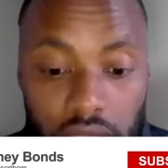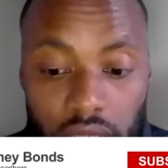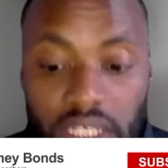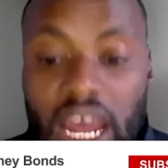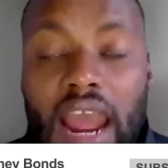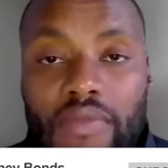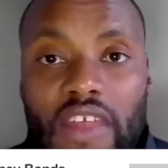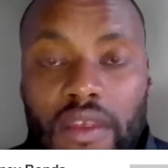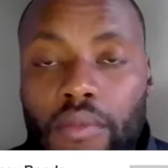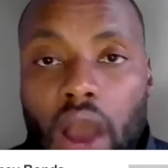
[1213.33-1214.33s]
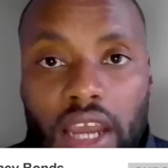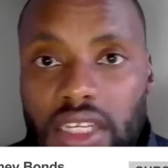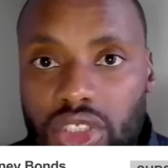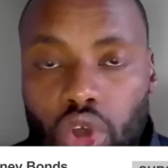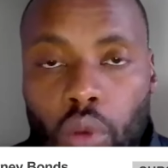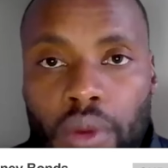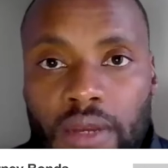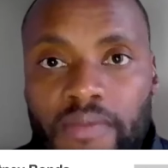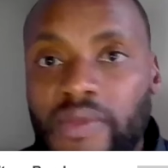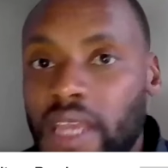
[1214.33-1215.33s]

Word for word: the time that the market is open.